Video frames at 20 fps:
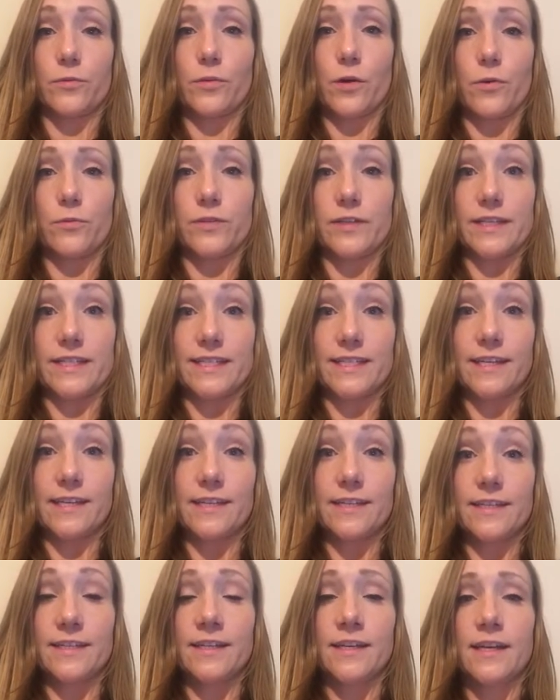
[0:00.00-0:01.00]
grown
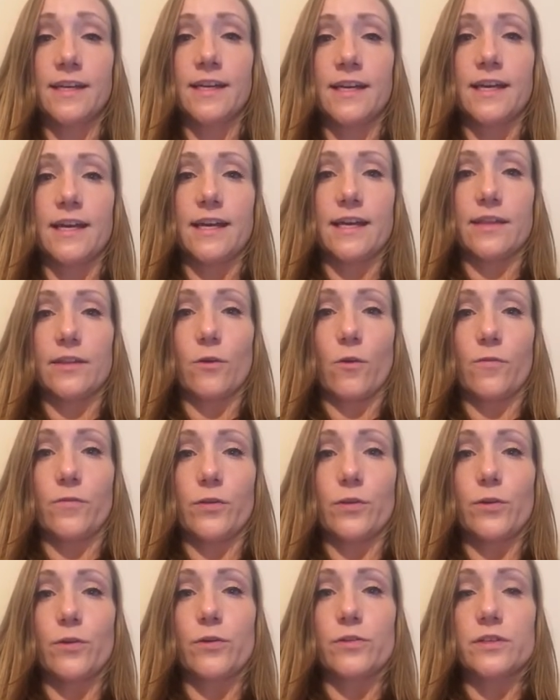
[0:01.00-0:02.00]
distant
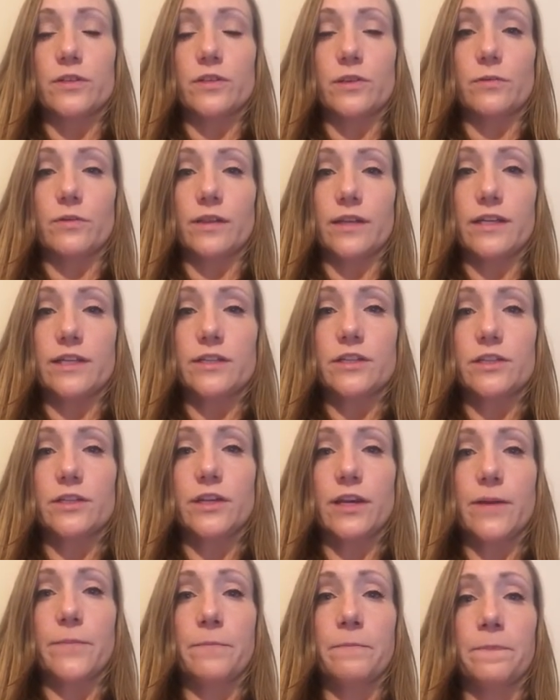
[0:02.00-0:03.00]
over the course of the
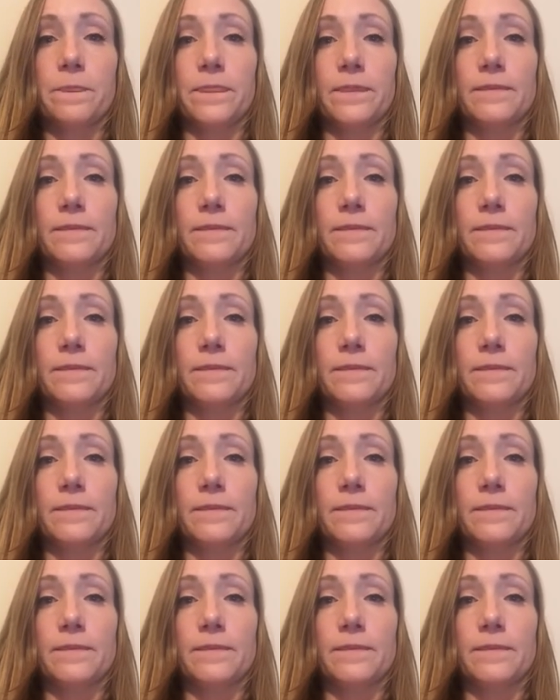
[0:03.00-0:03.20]
relationship,